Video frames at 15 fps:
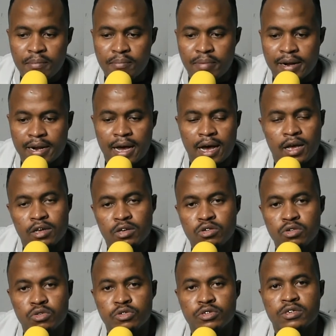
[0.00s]
but I
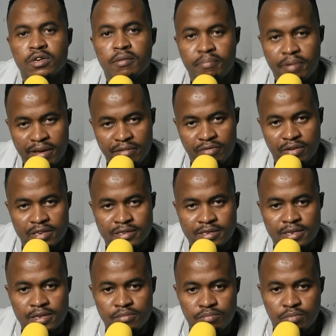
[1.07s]
use
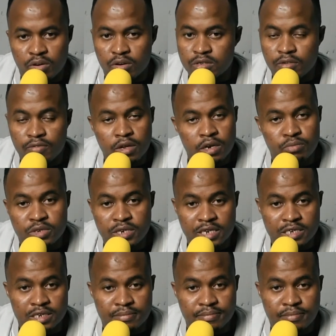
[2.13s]
PayFast because of their
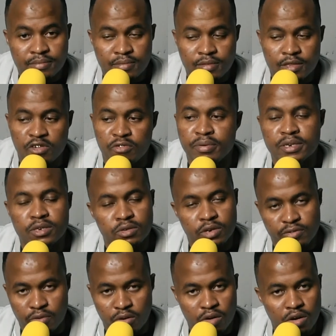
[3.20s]
reputation. They've been doing
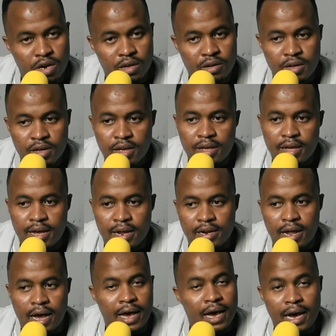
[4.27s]
it for longer,
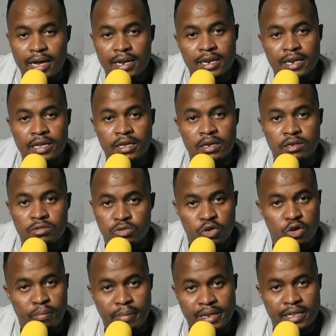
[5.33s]
and I highly
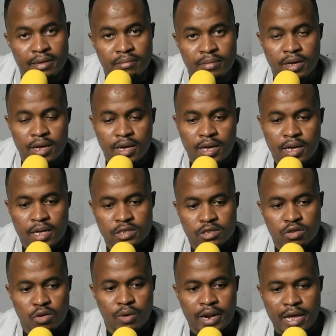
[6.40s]
recommend them. And
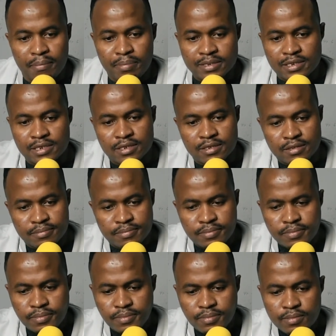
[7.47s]
so what happens is,
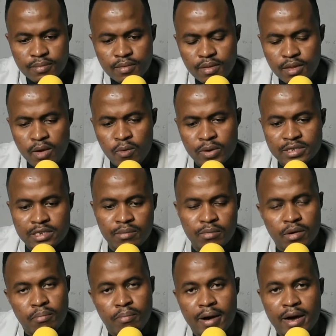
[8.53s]
when
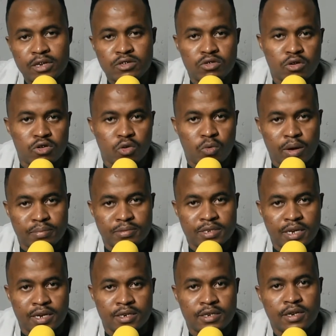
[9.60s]
someone buys on your
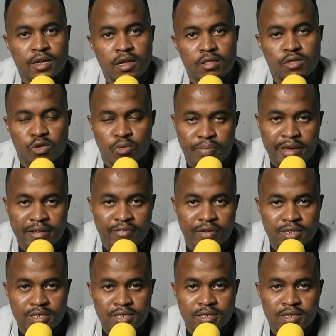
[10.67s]
website through
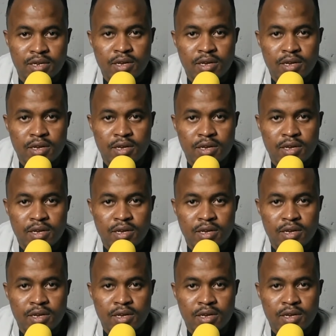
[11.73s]
PayFast,